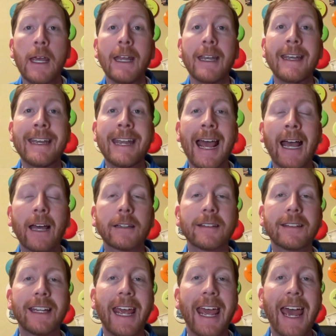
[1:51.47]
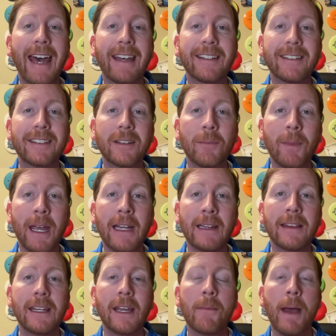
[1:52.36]
next,
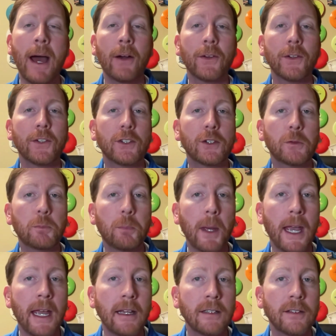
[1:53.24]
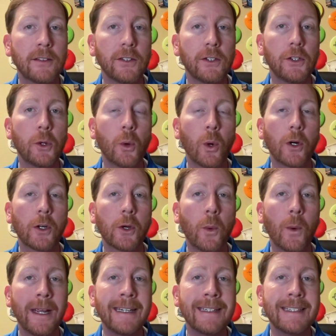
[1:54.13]
estimate the amount of space you're
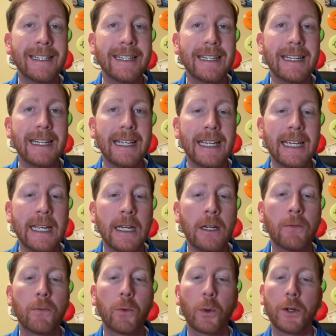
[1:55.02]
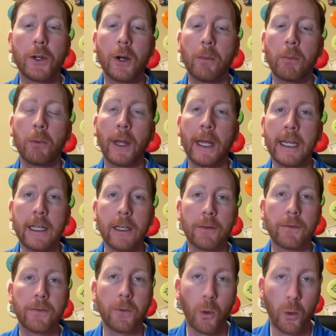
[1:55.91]
going to need for your
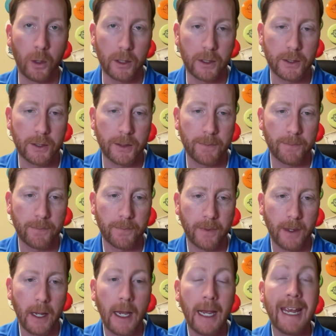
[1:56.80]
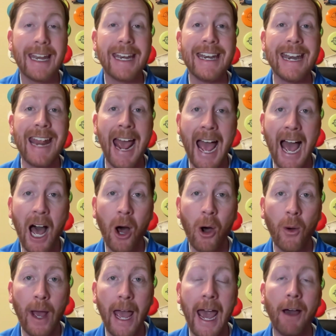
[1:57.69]
blanket fort.
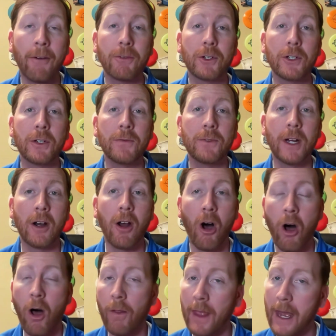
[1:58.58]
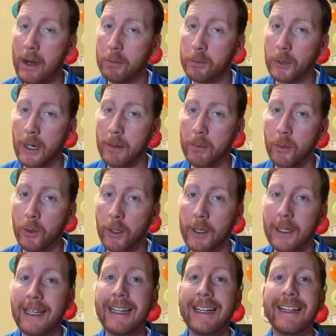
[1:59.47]
Now, after you've done all that prep
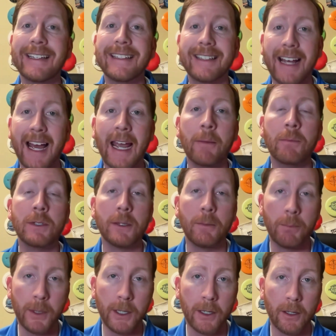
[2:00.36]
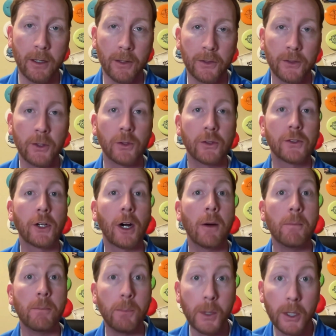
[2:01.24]
work, it is time to build. So
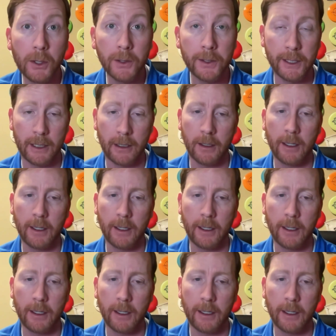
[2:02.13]
start building,